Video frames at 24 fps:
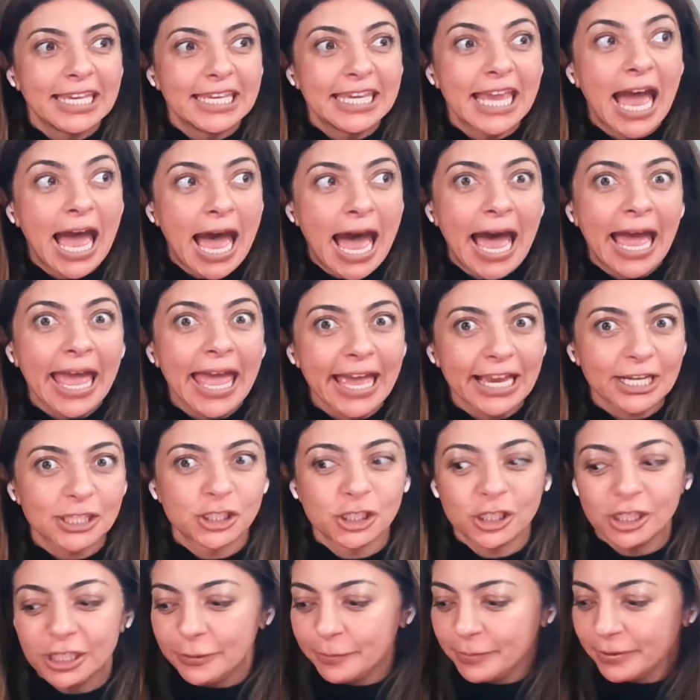Yeah, I
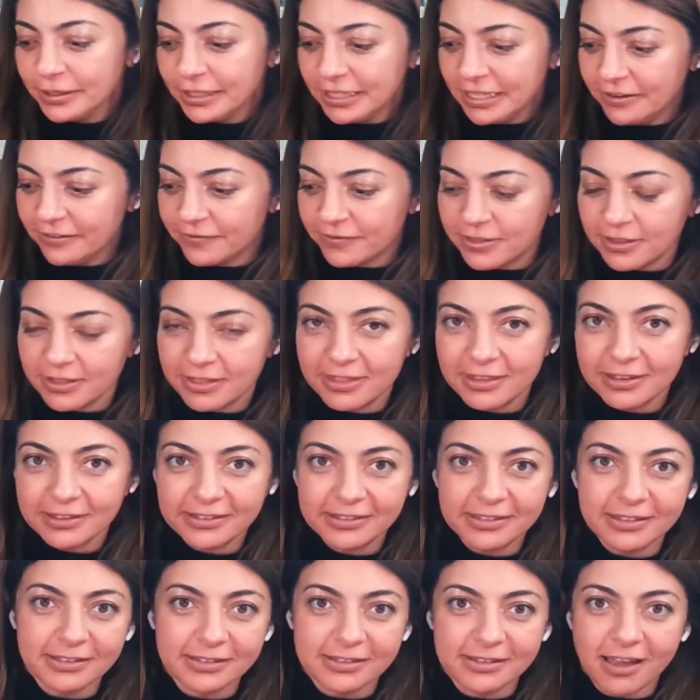actually believe that
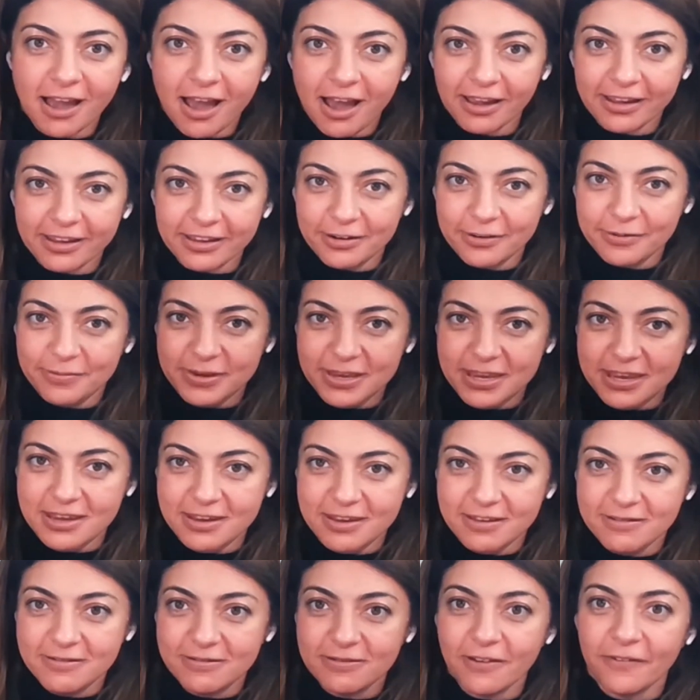this is not going to
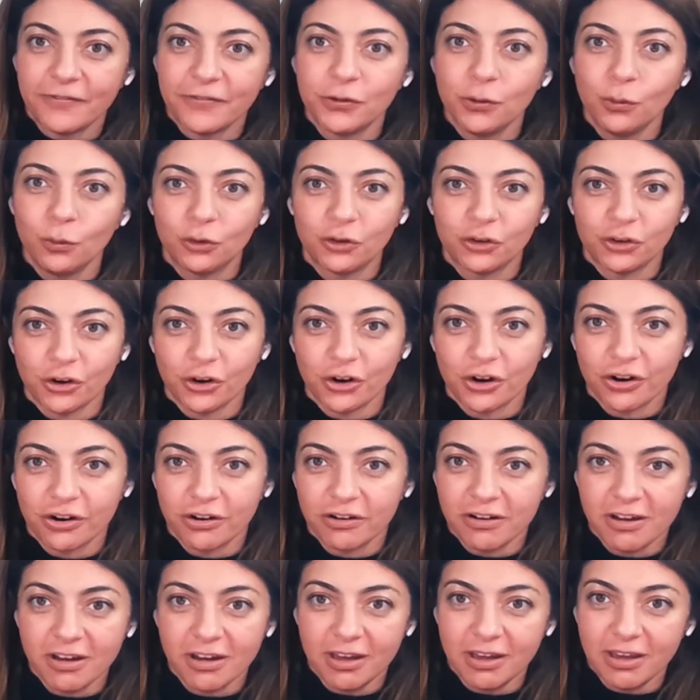be the
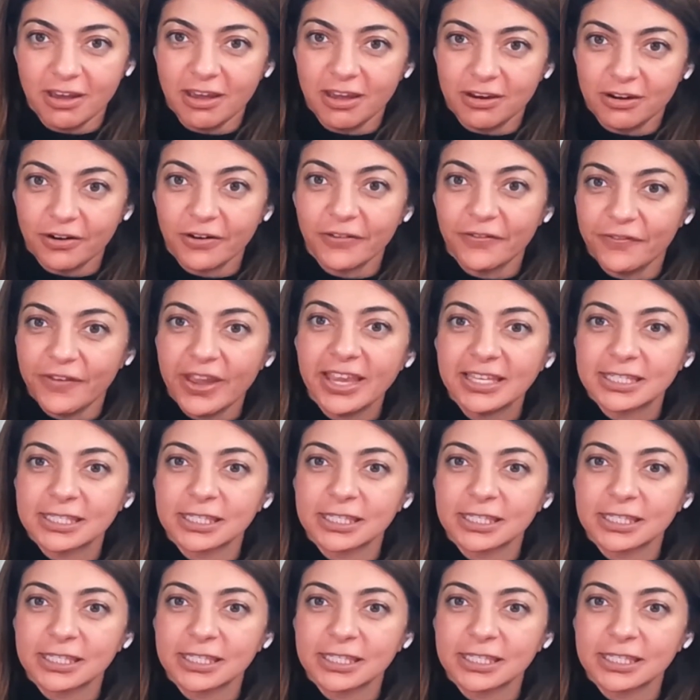future interface